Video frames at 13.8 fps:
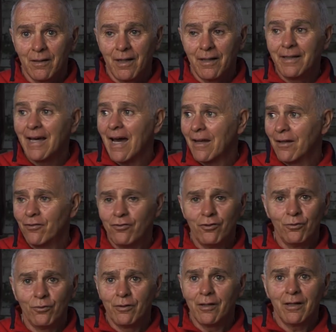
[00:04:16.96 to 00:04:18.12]
And the
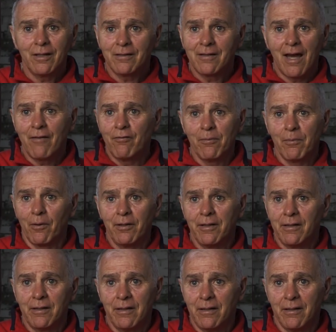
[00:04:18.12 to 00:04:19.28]
attitude to everybody
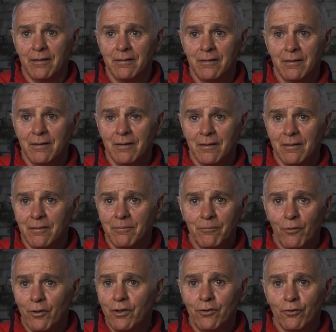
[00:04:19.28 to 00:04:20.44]
in here.
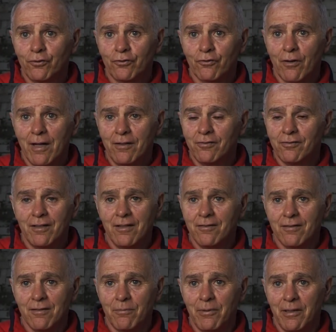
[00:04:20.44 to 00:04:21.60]
Money does strange
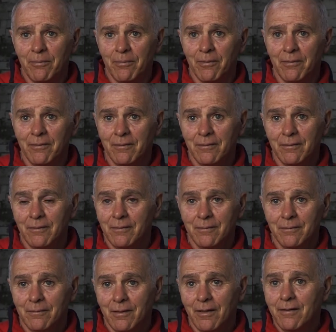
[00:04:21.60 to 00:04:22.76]
things to people.
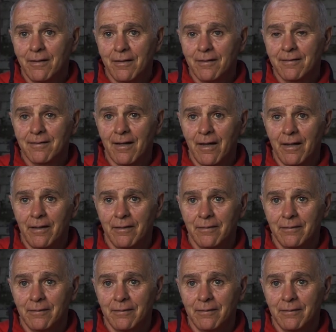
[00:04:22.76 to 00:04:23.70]
And I think it's sad.